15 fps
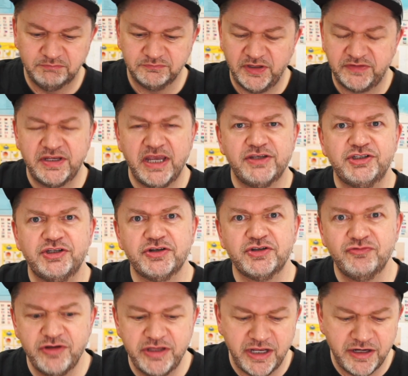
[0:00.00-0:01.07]
The texture is
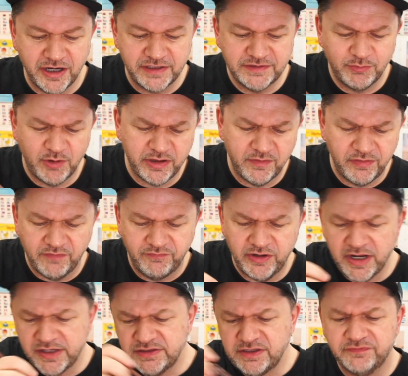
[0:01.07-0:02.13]
really nice. Well, the
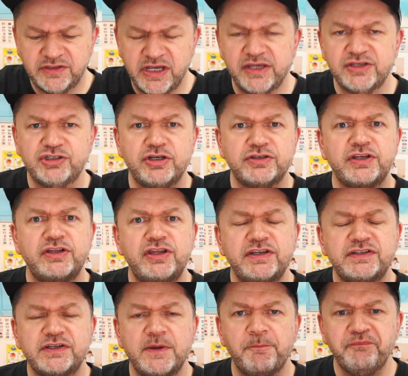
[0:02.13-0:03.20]
variety of textures in
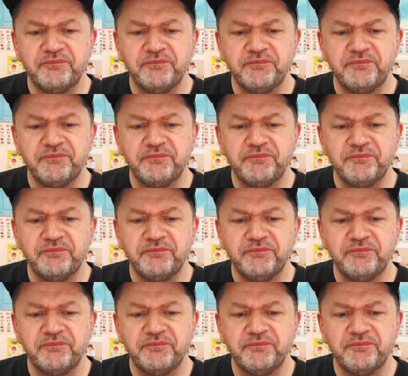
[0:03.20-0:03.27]
this